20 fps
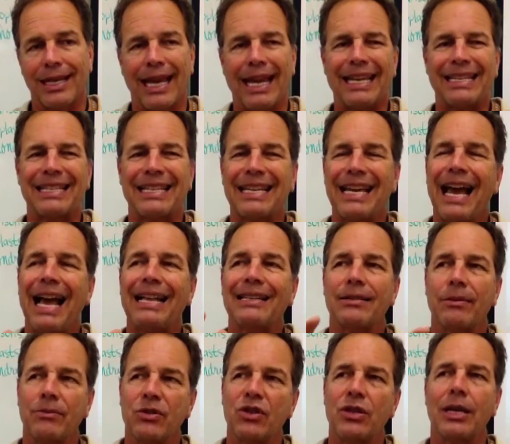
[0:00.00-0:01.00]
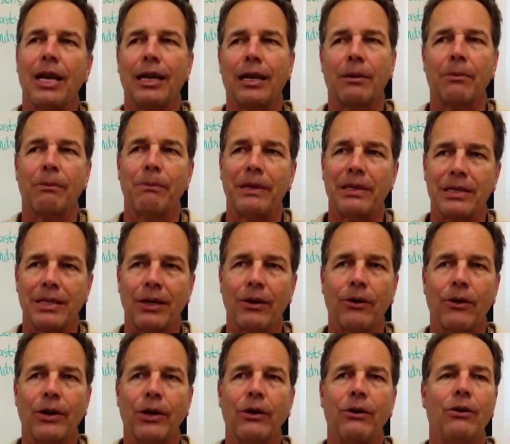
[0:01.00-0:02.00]
It's got some genetic
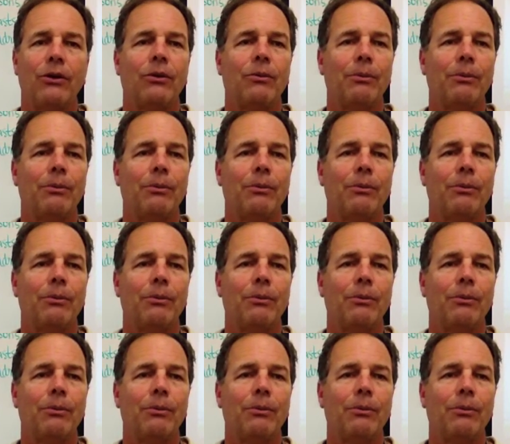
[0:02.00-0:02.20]
material,